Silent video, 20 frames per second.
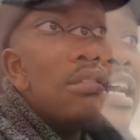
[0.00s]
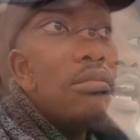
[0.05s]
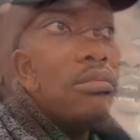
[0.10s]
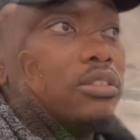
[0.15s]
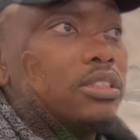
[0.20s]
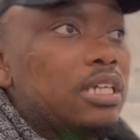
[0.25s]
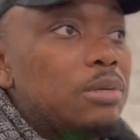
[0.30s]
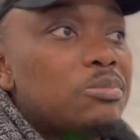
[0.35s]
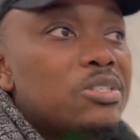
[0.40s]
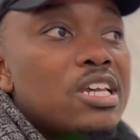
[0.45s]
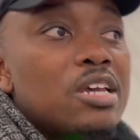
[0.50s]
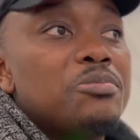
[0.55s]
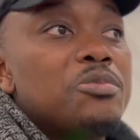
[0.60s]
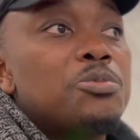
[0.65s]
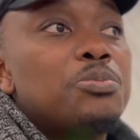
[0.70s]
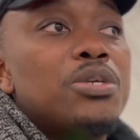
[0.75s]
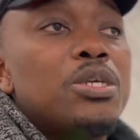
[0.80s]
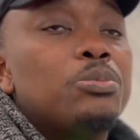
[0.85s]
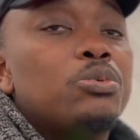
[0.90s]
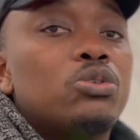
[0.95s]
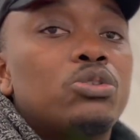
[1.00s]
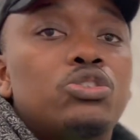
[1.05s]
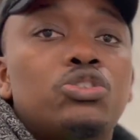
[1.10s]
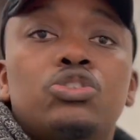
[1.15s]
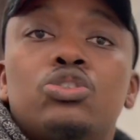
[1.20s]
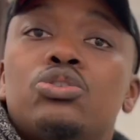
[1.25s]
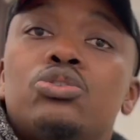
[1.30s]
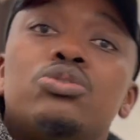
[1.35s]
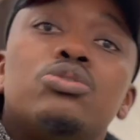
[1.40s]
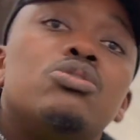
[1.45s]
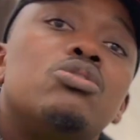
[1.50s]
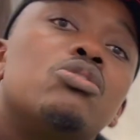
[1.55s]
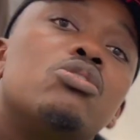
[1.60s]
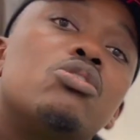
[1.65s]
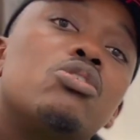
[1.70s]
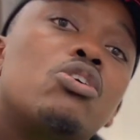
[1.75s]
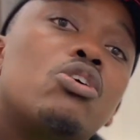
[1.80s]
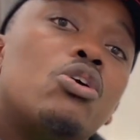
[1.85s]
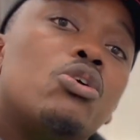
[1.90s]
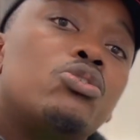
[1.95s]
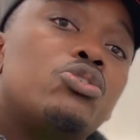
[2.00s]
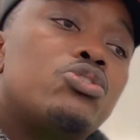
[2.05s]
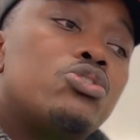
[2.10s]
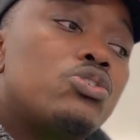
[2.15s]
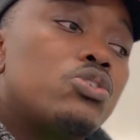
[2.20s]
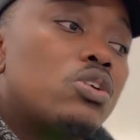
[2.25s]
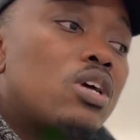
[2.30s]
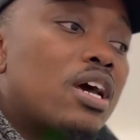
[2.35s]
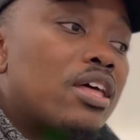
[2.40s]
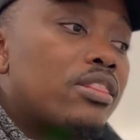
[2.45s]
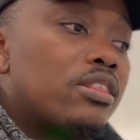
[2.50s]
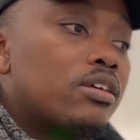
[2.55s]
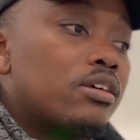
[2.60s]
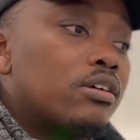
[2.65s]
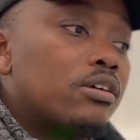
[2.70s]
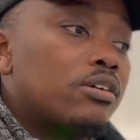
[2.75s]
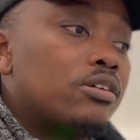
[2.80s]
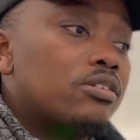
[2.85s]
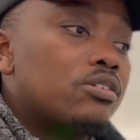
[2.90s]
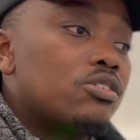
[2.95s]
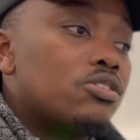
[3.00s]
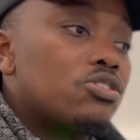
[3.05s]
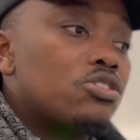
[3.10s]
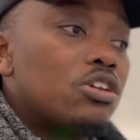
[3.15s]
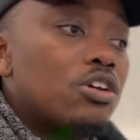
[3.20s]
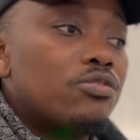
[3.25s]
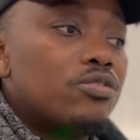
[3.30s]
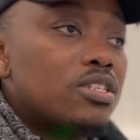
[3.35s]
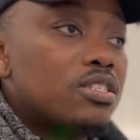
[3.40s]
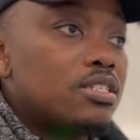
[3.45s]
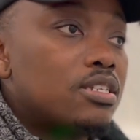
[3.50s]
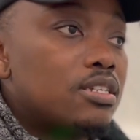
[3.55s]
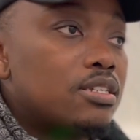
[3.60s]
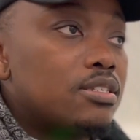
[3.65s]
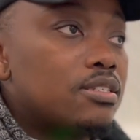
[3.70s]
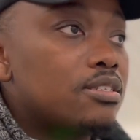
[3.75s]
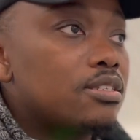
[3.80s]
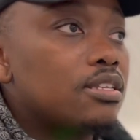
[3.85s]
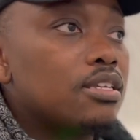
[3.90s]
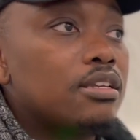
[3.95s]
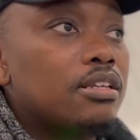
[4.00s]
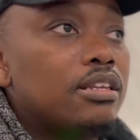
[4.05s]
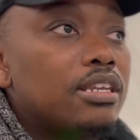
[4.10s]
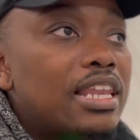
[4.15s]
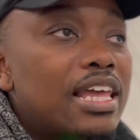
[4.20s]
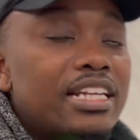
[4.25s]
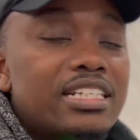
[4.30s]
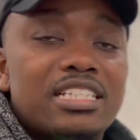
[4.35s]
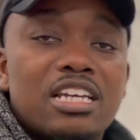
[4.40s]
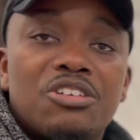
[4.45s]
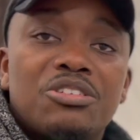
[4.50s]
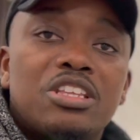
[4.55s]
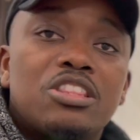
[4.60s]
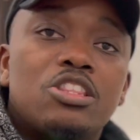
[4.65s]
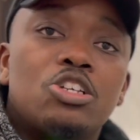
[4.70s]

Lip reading: Sometimes people do go to other services, like down at the